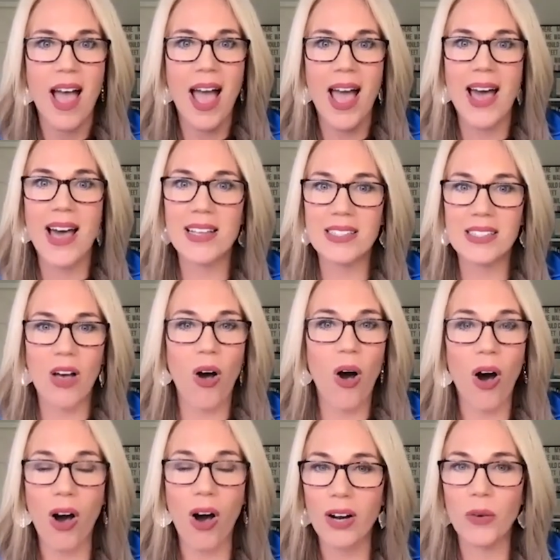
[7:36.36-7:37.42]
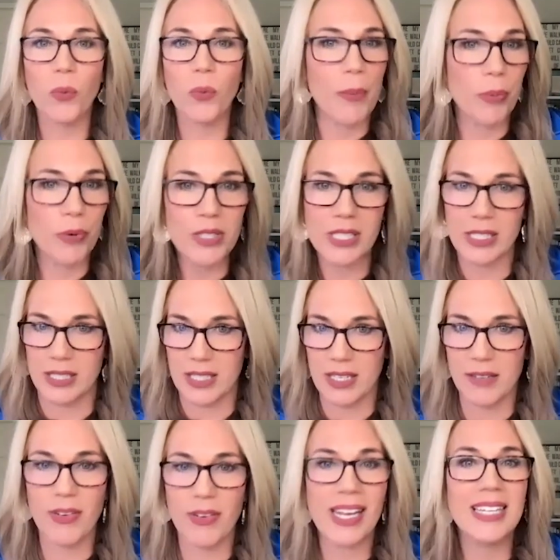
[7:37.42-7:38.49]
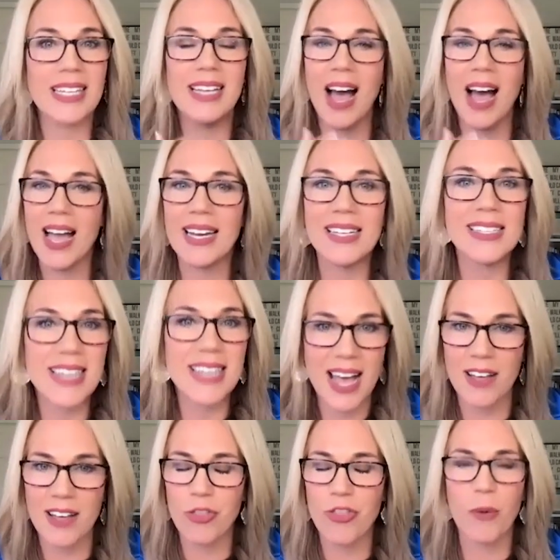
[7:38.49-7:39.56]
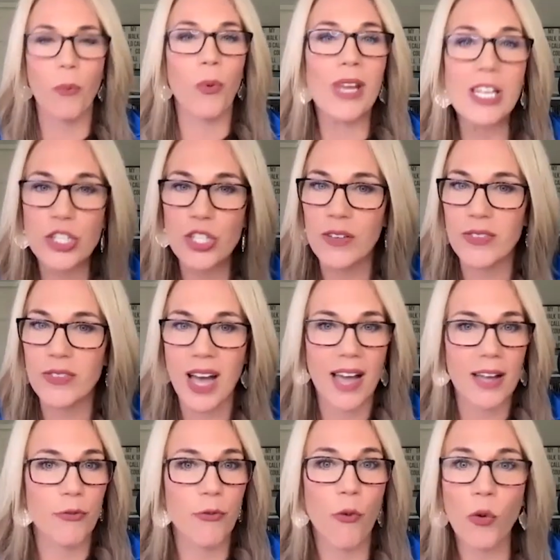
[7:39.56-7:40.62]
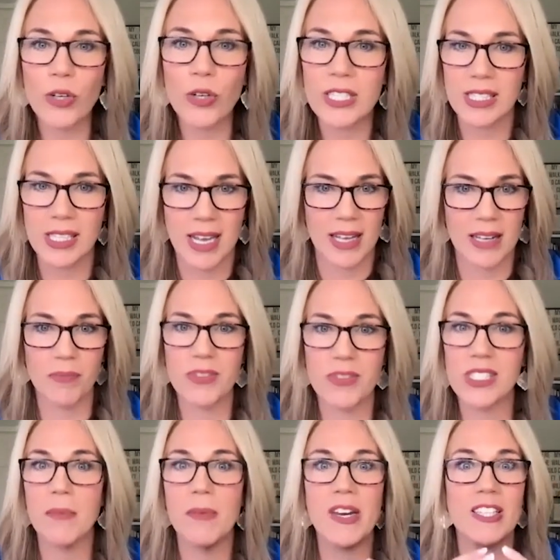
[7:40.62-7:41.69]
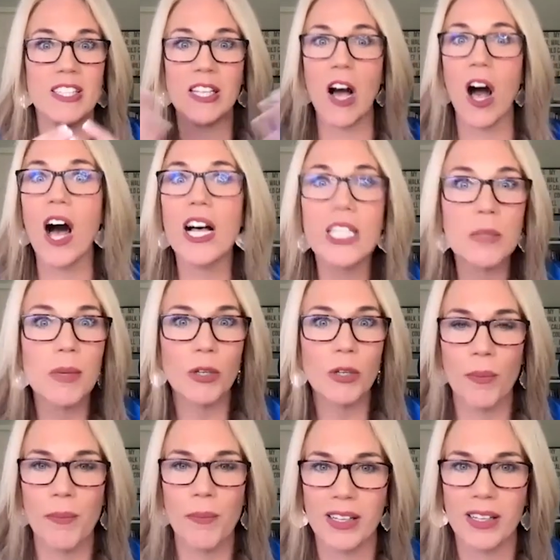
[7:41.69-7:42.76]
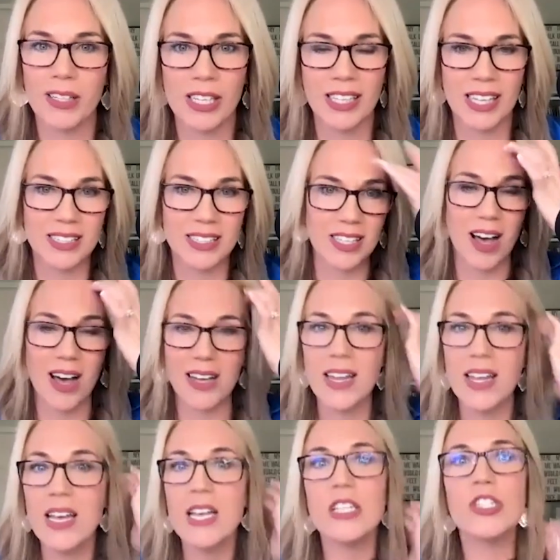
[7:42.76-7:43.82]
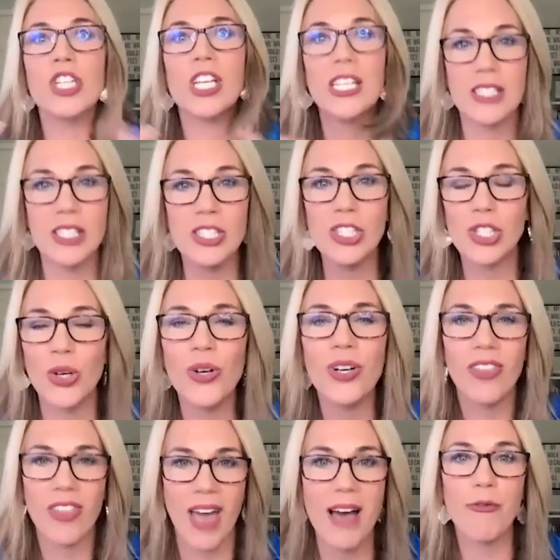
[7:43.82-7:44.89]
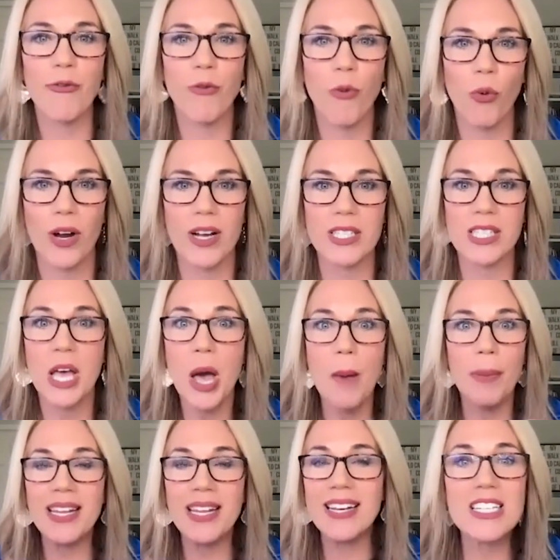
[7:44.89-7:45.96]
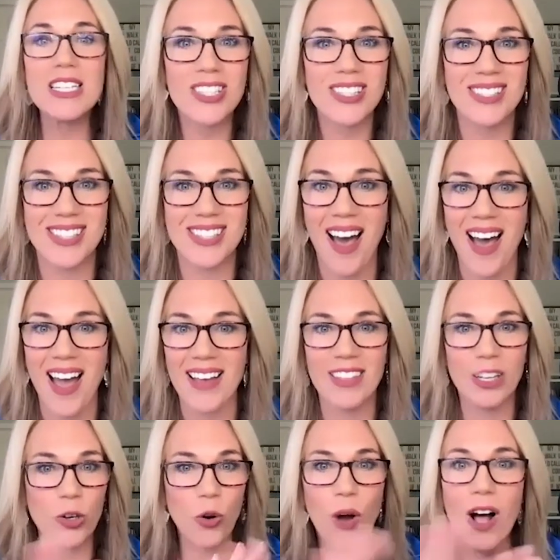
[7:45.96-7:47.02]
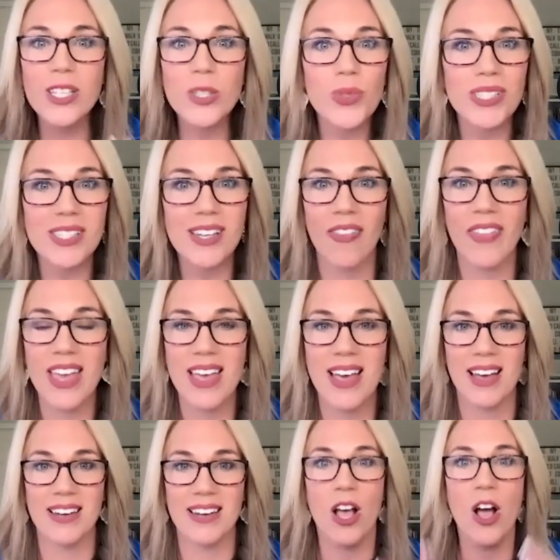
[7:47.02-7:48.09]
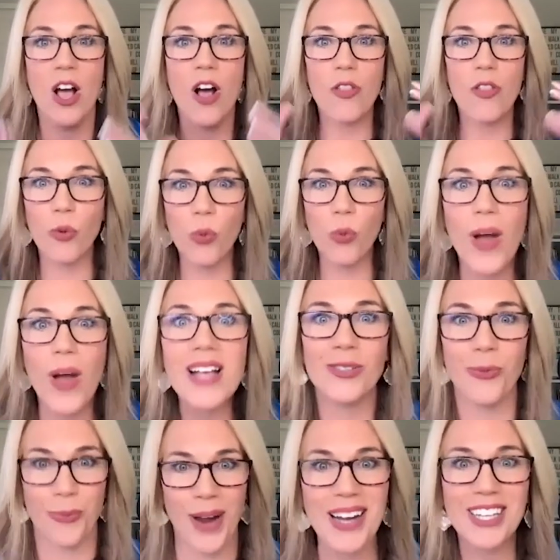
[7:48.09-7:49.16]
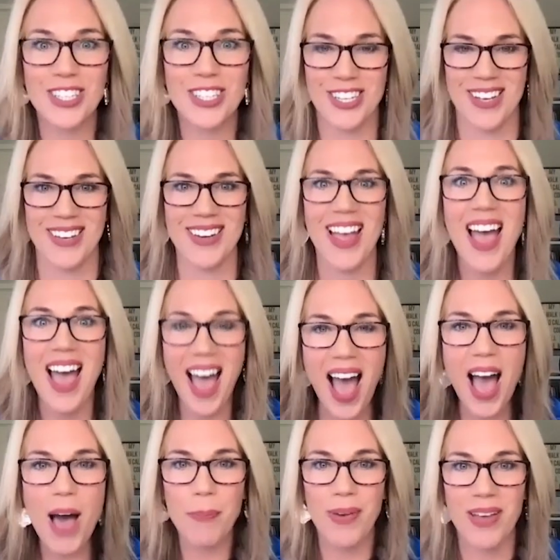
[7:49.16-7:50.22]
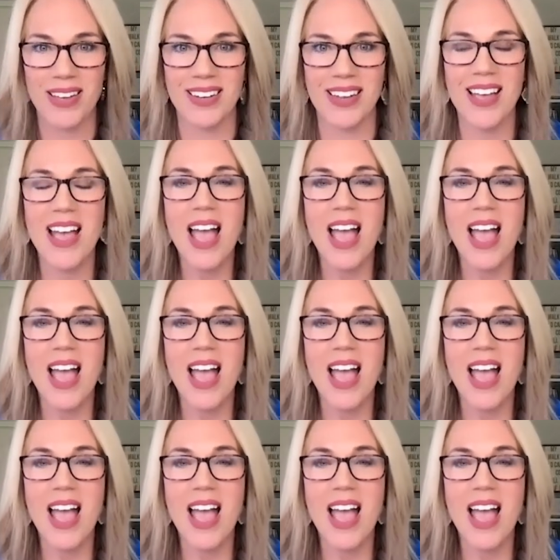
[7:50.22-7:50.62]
as our representative. He died a death that we should have died for sin. Sin this cosmic rebellion against God. Jesus took that for us, but he didn't just die. The cross was not the end, the resurrection happened.